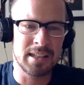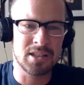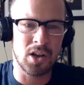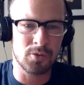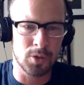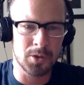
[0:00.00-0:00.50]

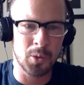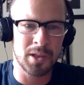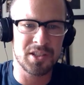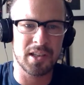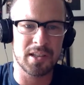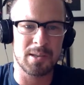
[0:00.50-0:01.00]
on Route
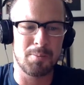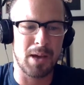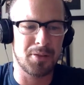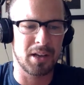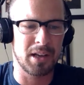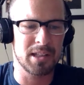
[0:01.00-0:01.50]
26 in
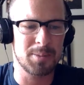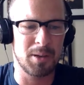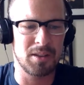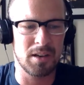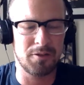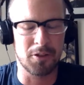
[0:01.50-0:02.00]
Bethany. It's
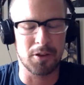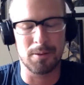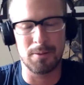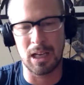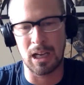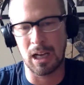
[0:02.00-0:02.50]
been there for